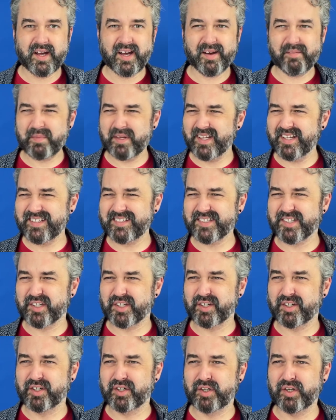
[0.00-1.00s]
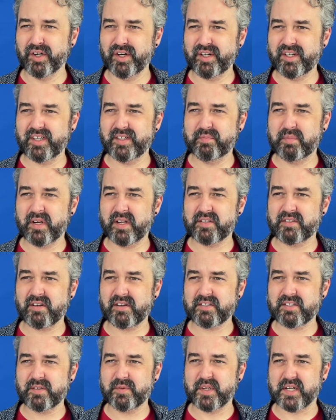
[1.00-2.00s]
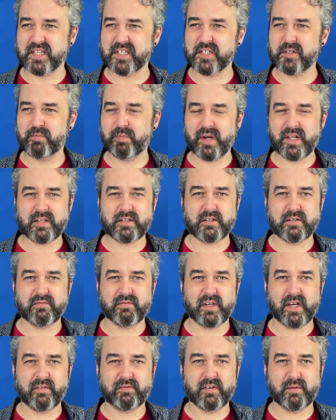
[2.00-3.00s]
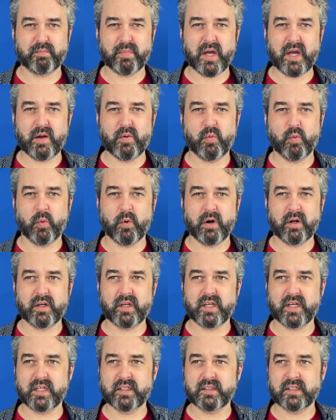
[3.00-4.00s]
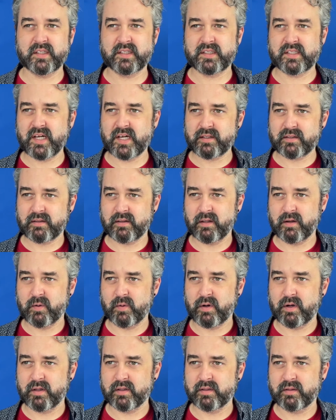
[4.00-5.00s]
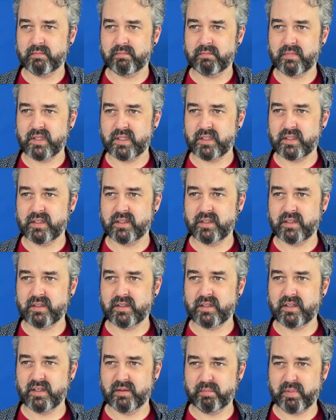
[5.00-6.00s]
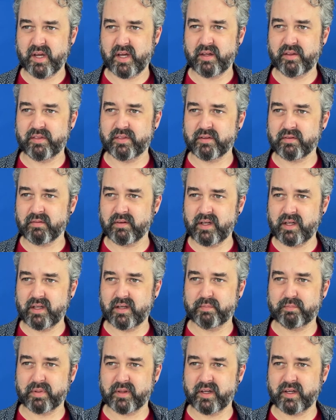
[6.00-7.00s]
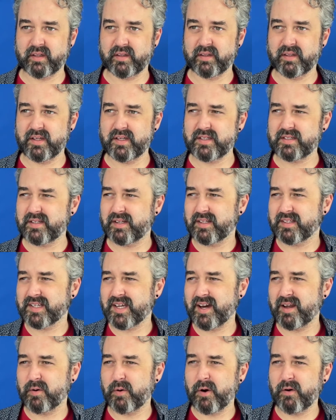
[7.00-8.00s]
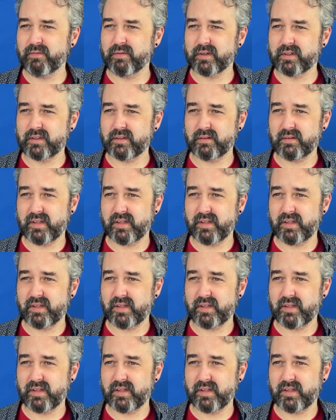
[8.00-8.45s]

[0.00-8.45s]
I mean, it's good, but it's also expensive. You have to pay 1 to get the Deathglow on the minion, and then you pay 3 to play this, and it's got Overkill.